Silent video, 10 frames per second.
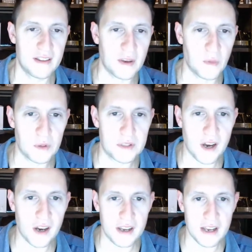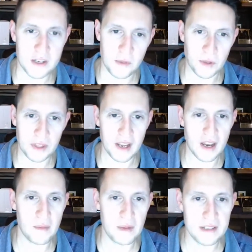And then we'll talk, catch up with the
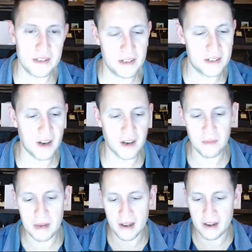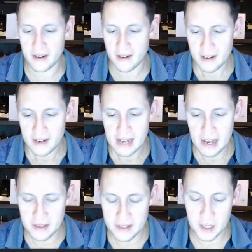comments and talk about it.
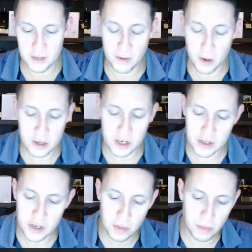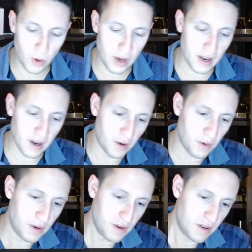Now, this is version
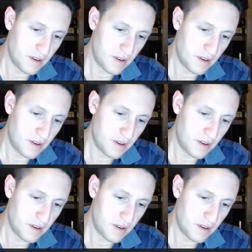2.0.